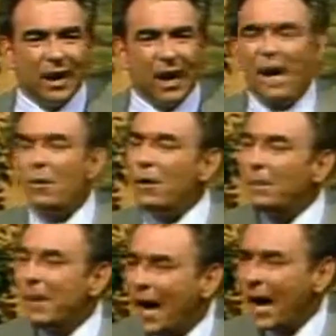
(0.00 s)
I want
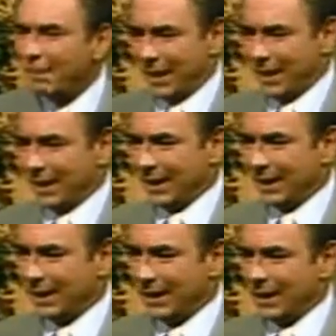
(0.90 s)
to be happy.
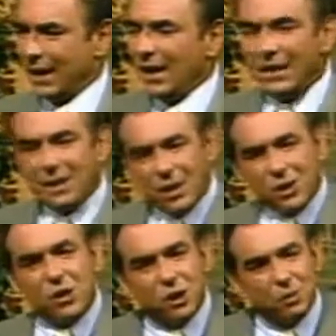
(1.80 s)
This
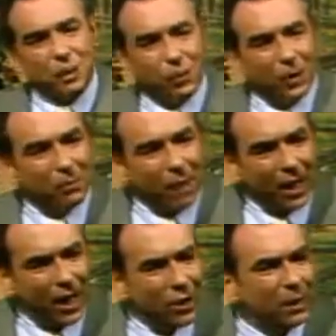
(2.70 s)
is just between my
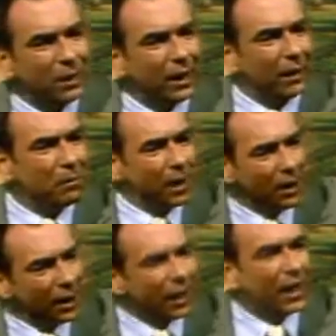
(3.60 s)
husband and
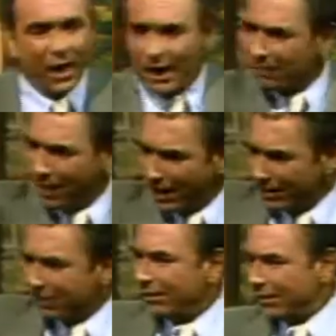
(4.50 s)
me and my
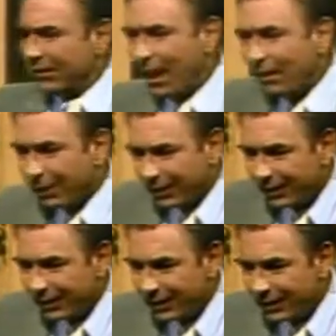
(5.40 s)
lover.
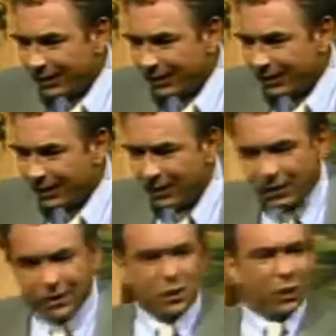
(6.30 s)

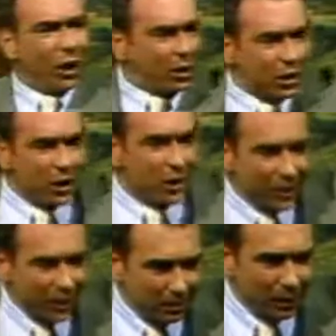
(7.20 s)
The church doesn't
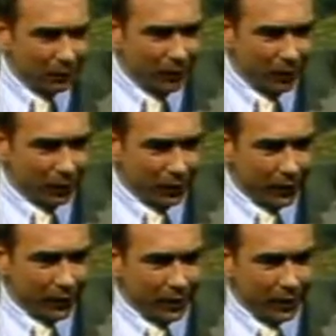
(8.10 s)
need to be involved with it.